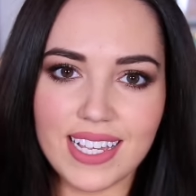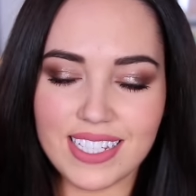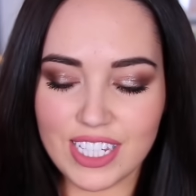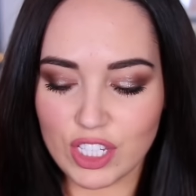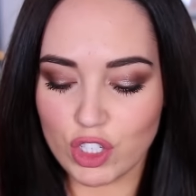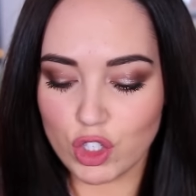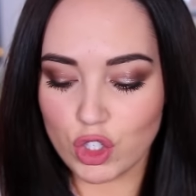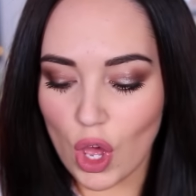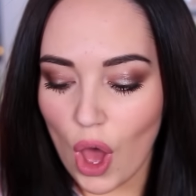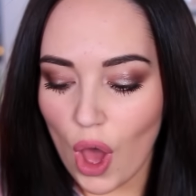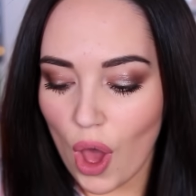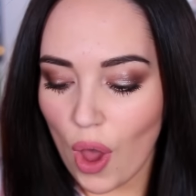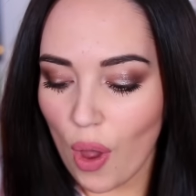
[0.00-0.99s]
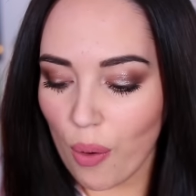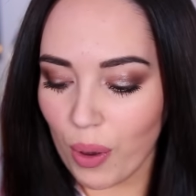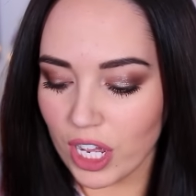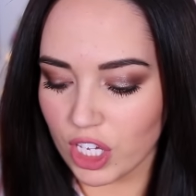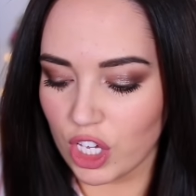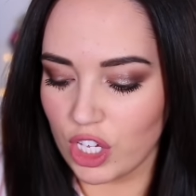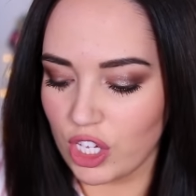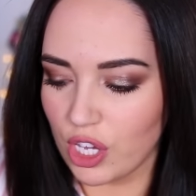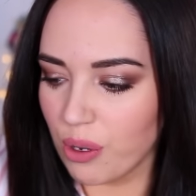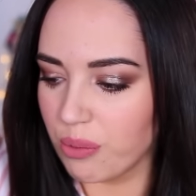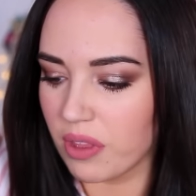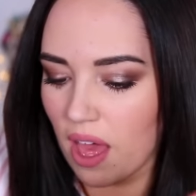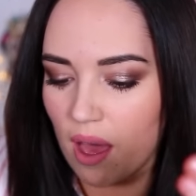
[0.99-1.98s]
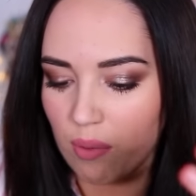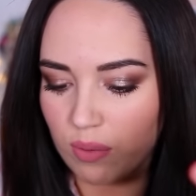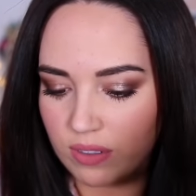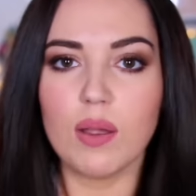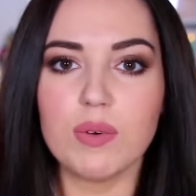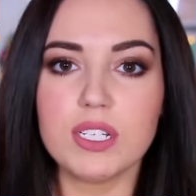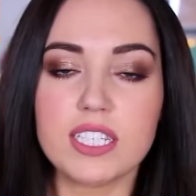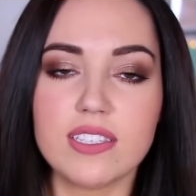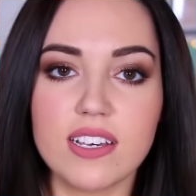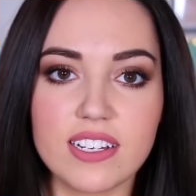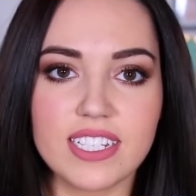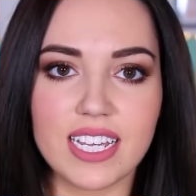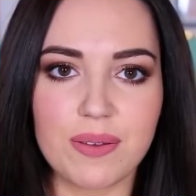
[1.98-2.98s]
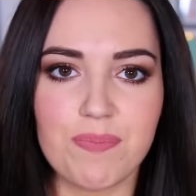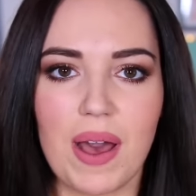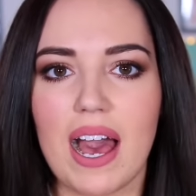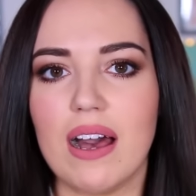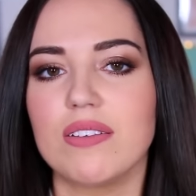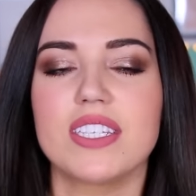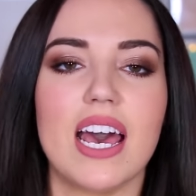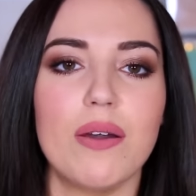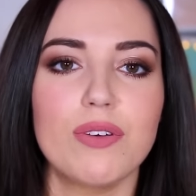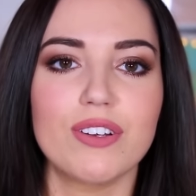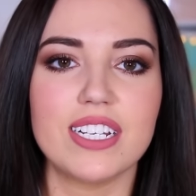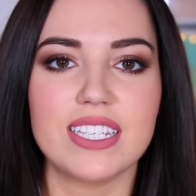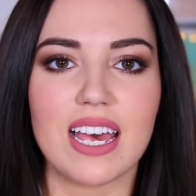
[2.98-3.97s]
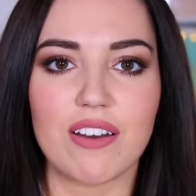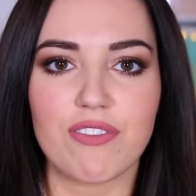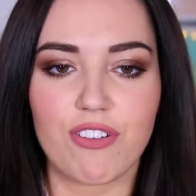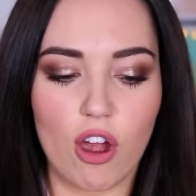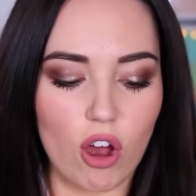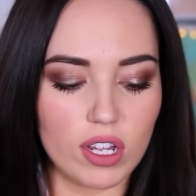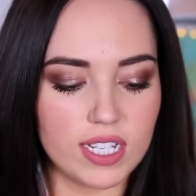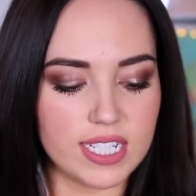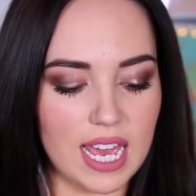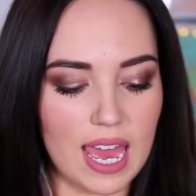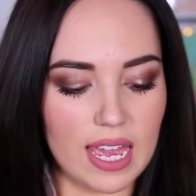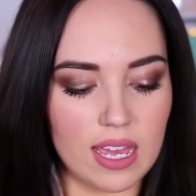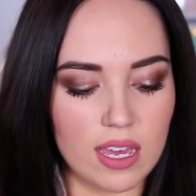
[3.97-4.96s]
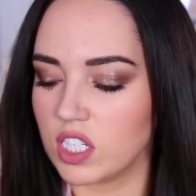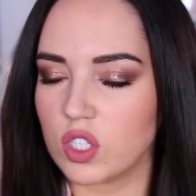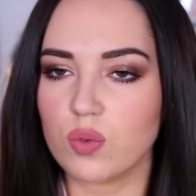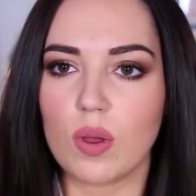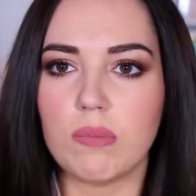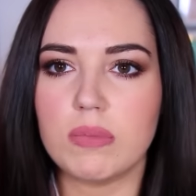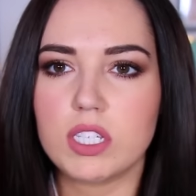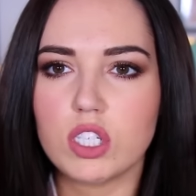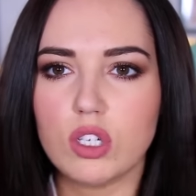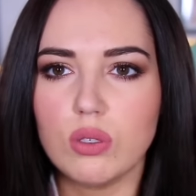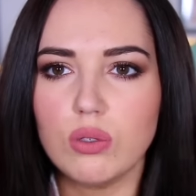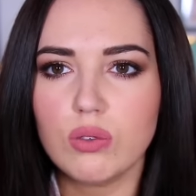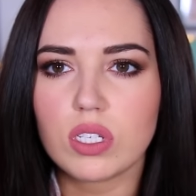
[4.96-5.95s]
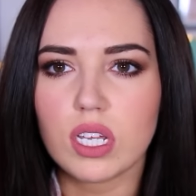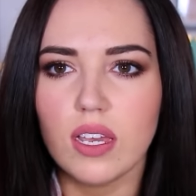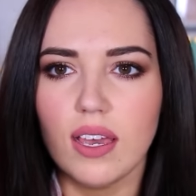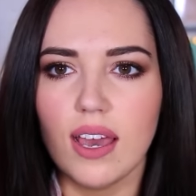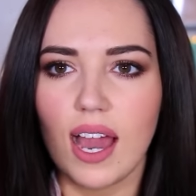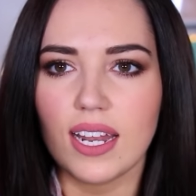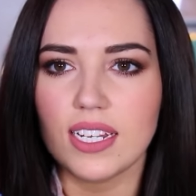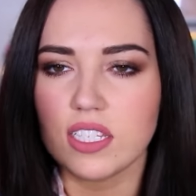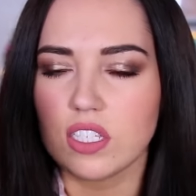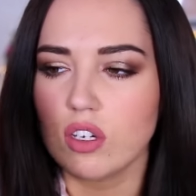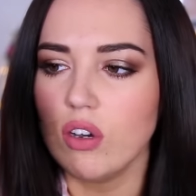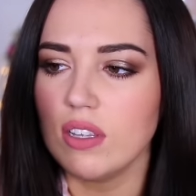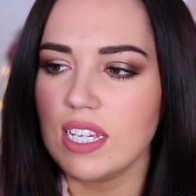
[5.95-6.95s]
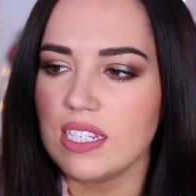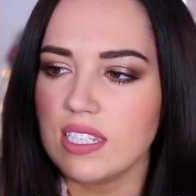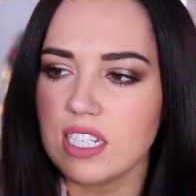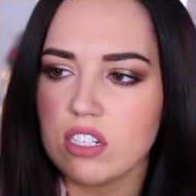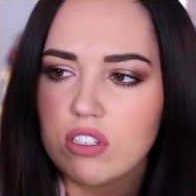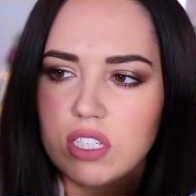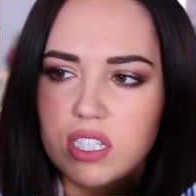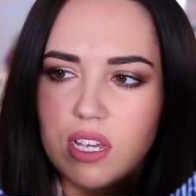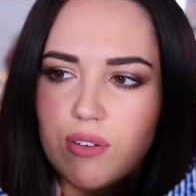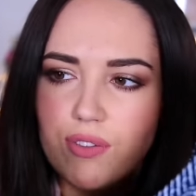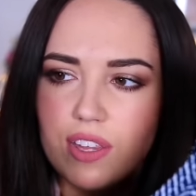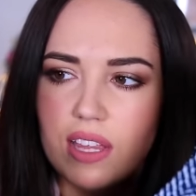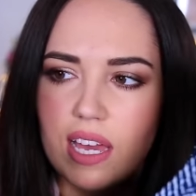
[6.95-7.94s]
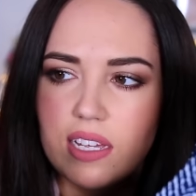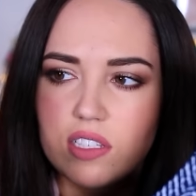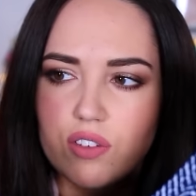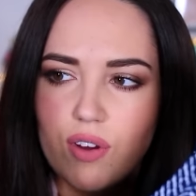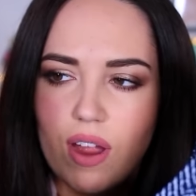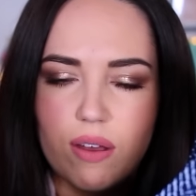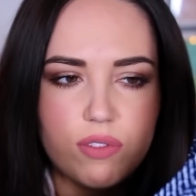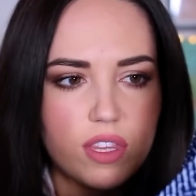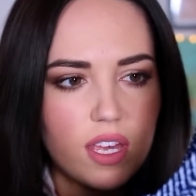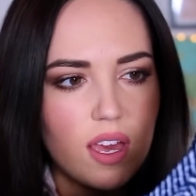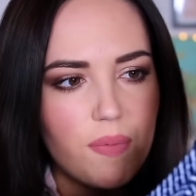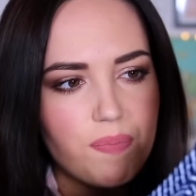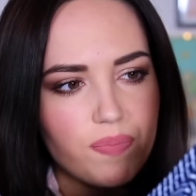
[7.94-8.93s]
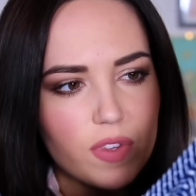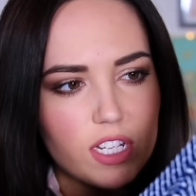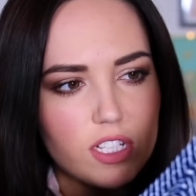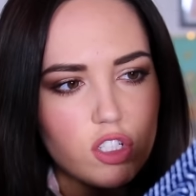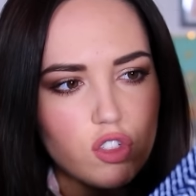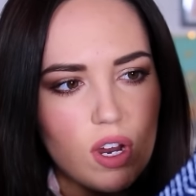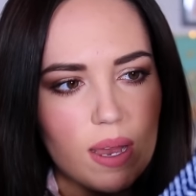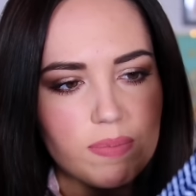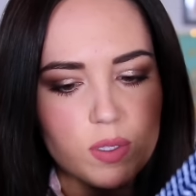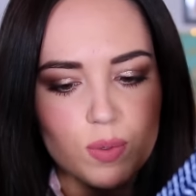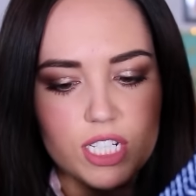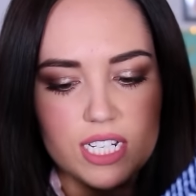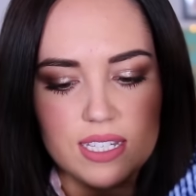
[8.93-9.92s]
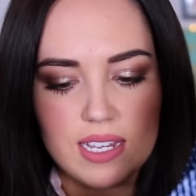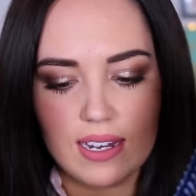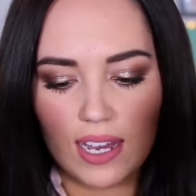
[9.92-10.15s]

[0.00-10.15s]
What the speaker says: This is so cute though. It was £13. How good is that for a holiday swimsuit? And it's got these little silver things around the straps, which is a